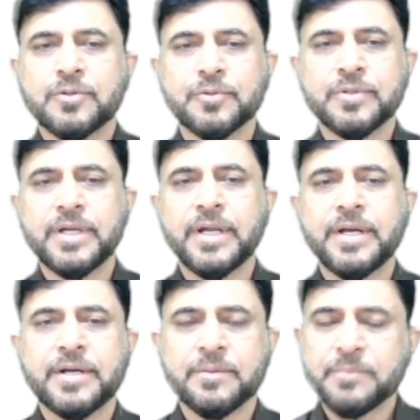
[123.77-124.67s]
through
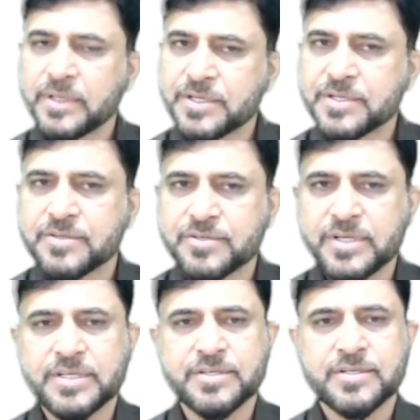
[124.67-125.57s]
the determination
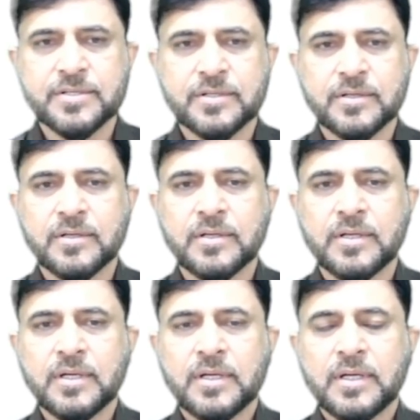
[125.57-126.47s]
stage.
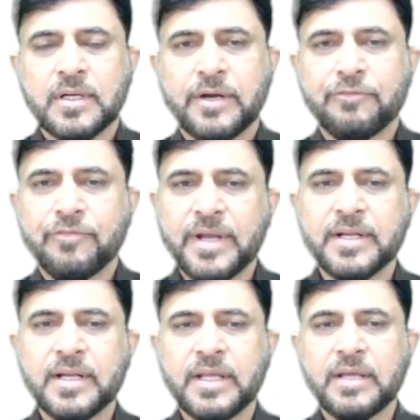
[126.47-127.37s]
And
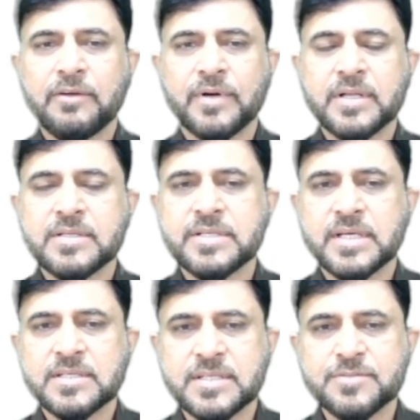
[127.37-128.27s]
finally, what is
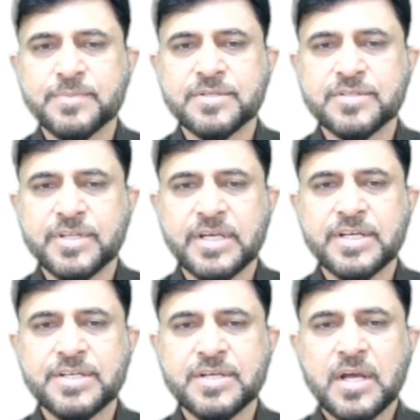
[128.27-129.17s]
the assessment
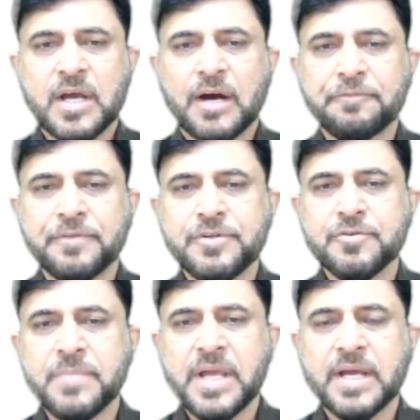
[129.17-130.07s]
stage? After
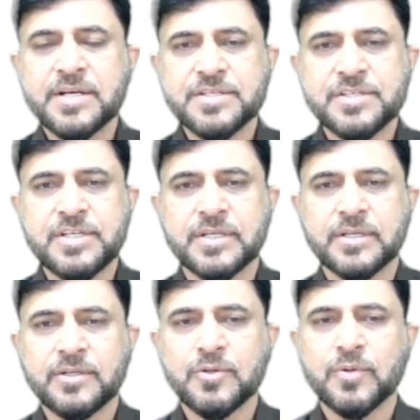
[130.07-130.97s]
you make a
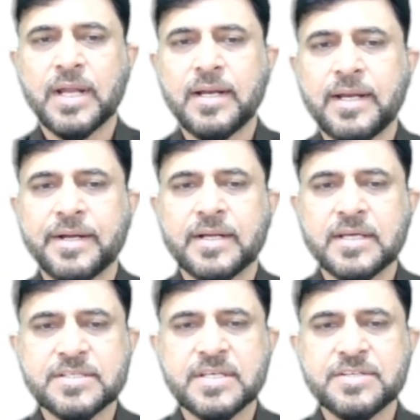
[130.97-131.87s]
decision, you can later
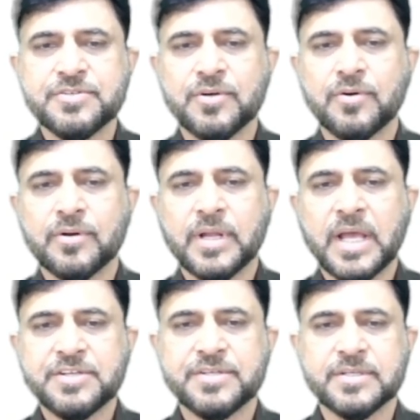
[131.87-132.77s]
assess your
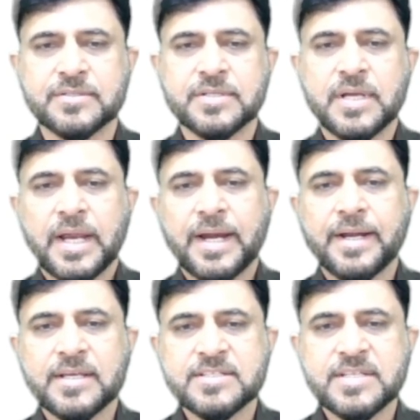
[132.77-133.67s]
actions
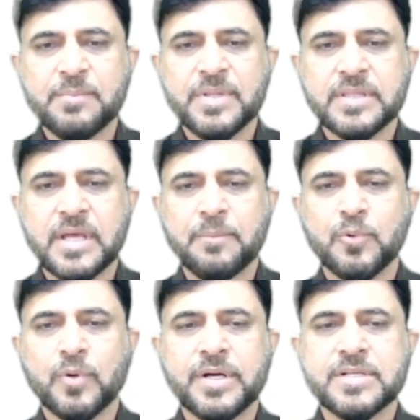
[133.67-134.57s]
and examine them
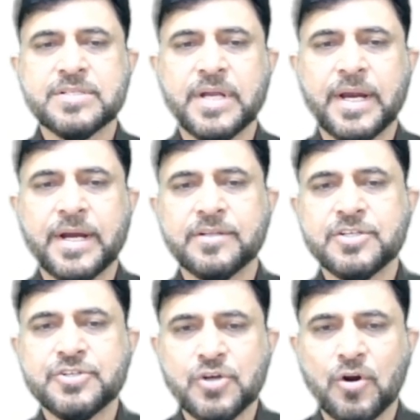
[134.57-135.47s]
to understand
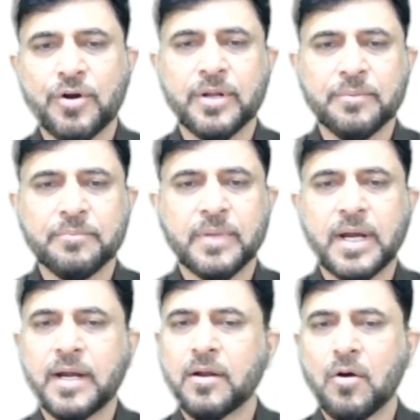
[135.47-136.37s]
the short-term
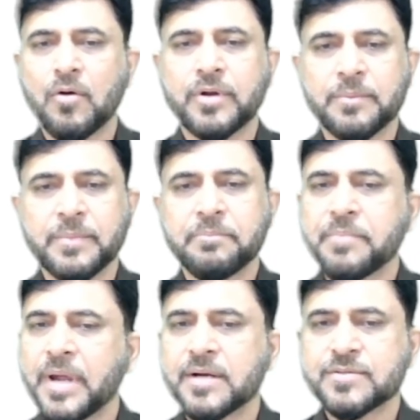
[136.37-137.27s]
and long-term
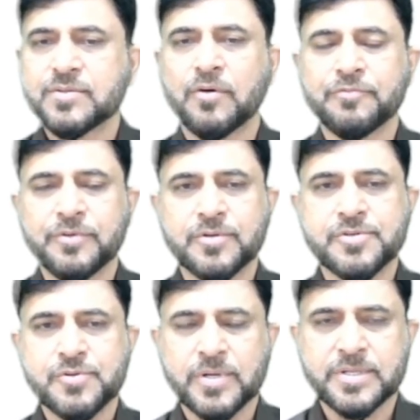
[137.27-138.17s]
impacts of your
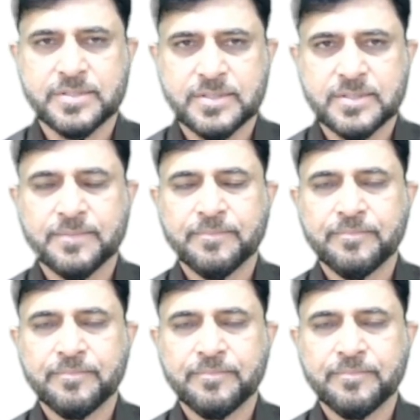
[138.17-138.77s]
choice.